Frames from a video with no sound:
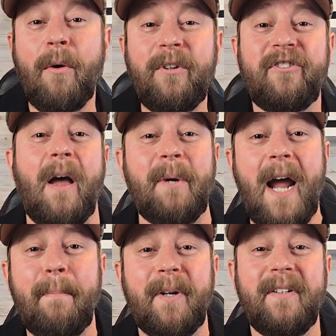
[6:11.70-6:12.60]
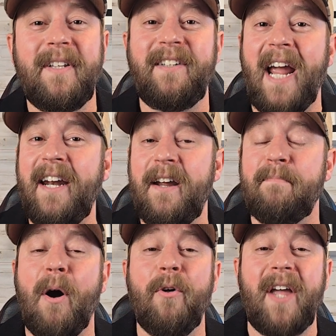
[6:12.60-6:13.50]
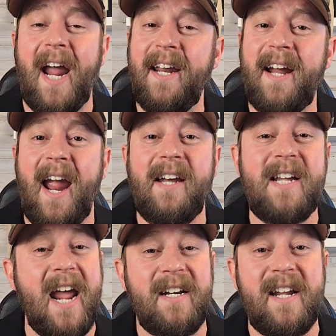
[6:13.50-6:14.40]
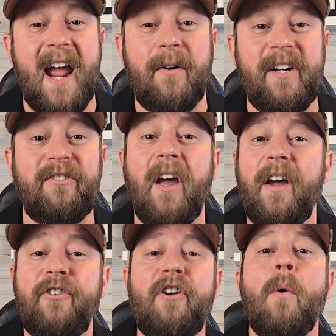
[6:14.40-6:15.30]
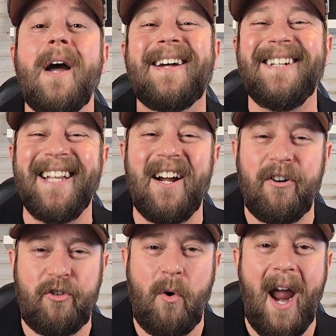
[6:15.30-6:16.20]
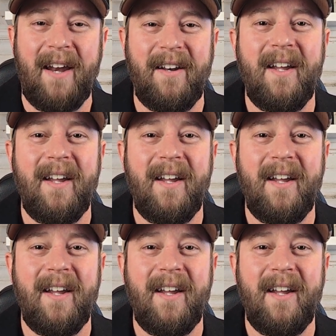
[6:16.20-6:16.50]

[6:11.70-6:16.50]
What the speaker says: to sum it up, the data in both Ada and Canyon counties show a clear trend.